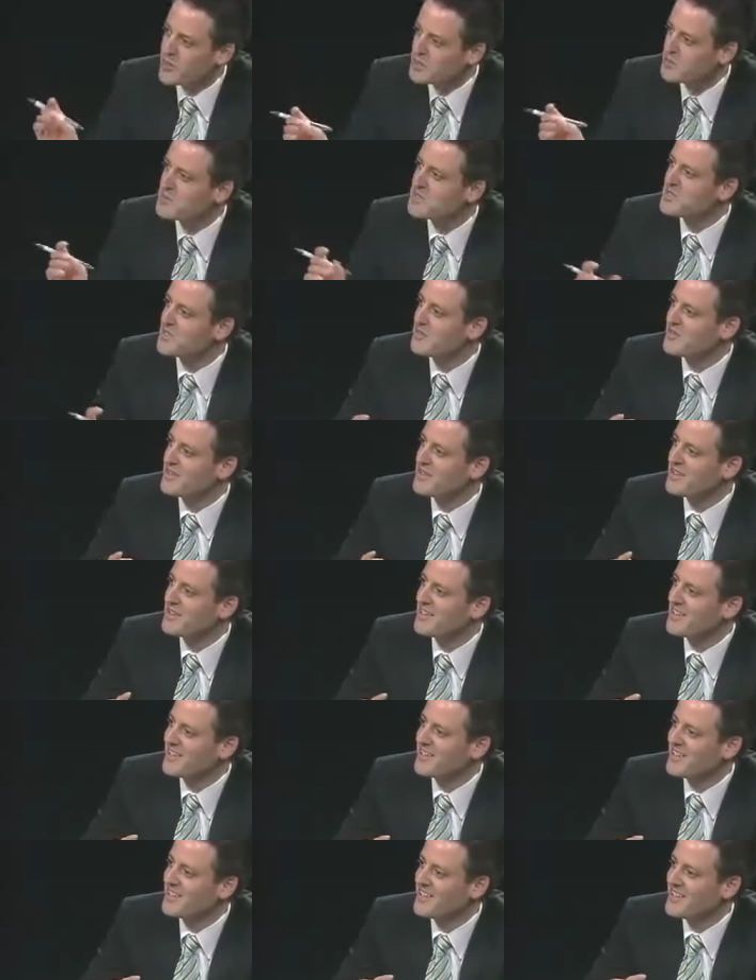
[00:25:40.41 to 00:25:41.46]
one specific
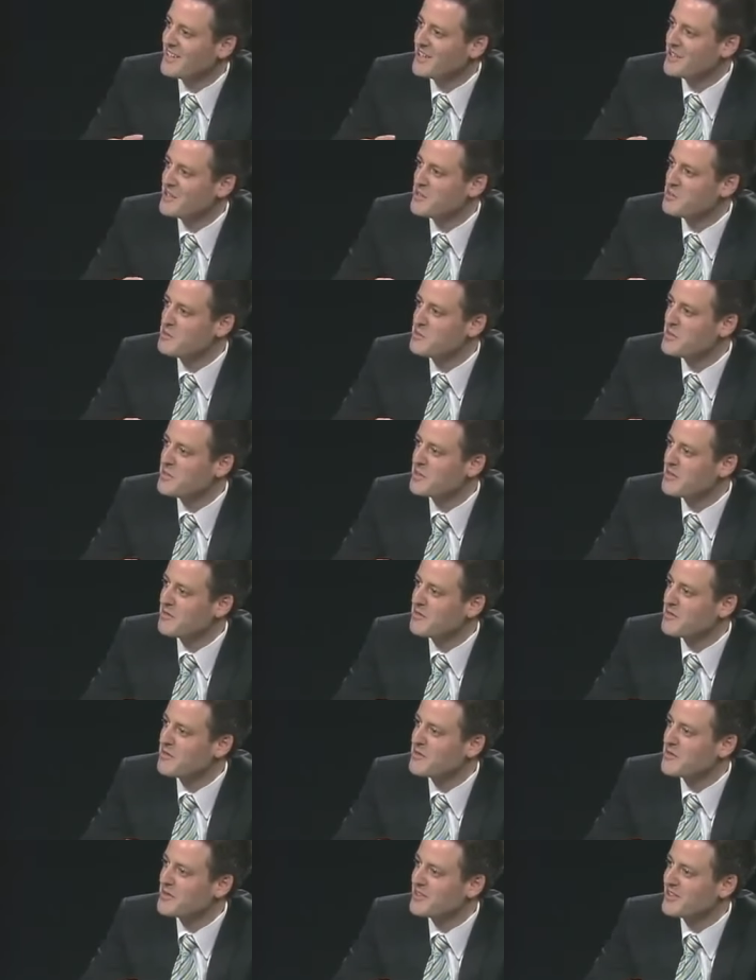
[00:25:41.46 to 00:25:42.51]
thing that you'd be looking
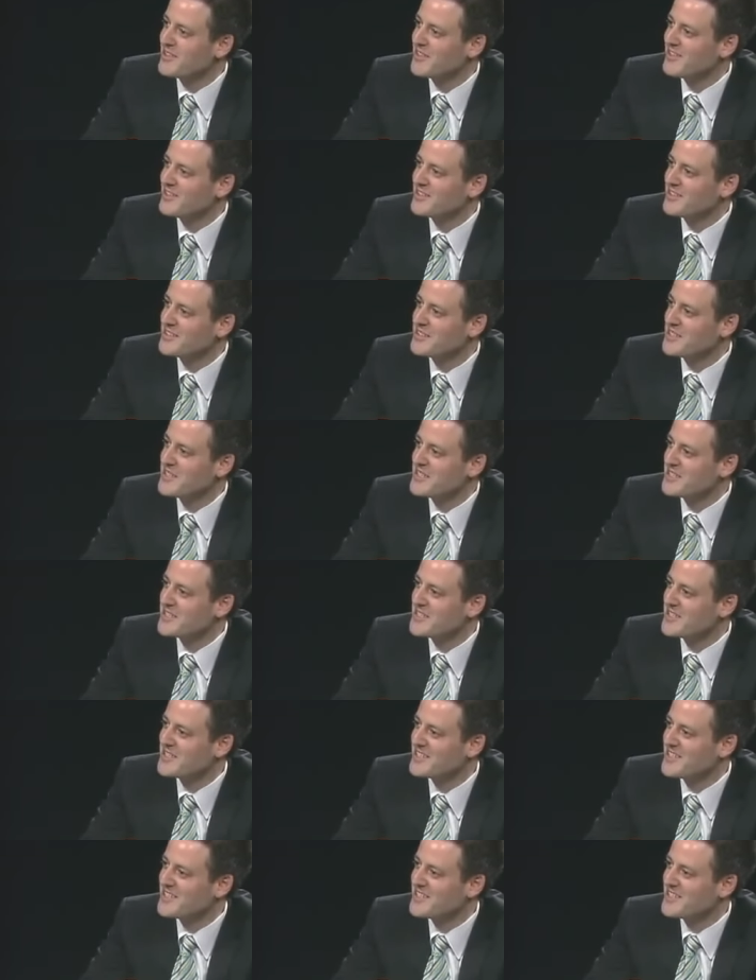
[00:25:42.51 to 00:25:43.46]
for as a change?